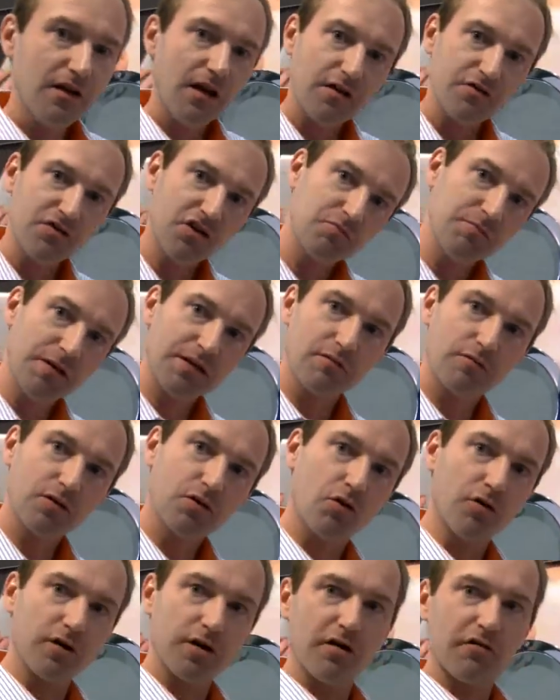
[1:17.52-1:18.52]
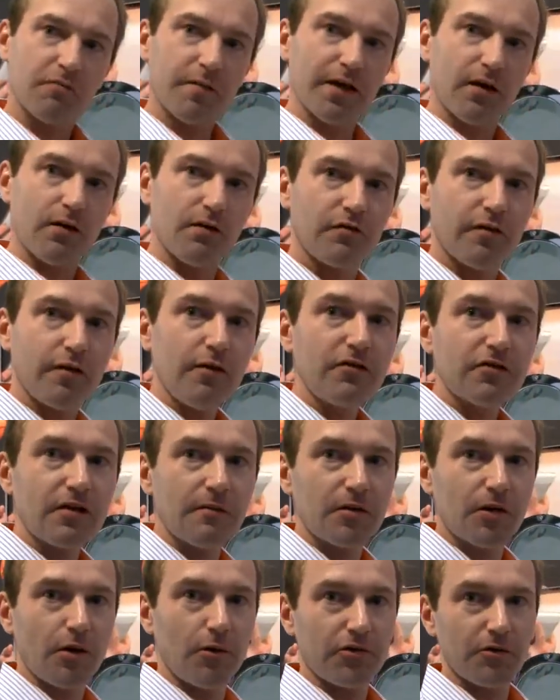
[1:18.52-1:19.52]
I've just made the recording of my own voice.
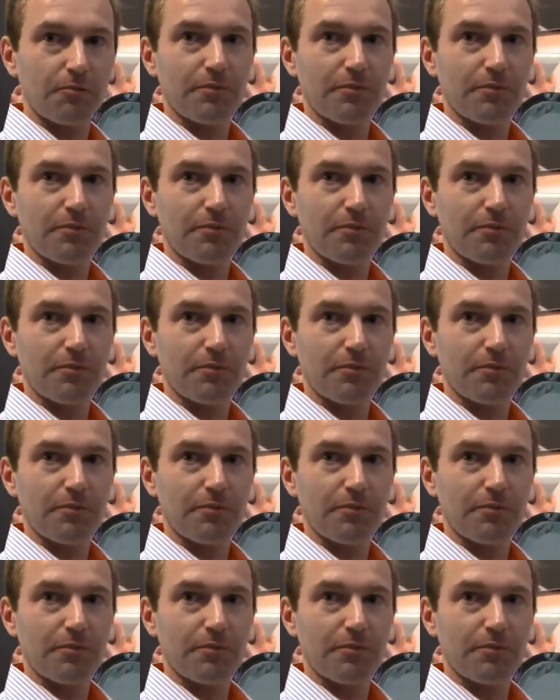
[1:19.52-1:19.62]
I'm going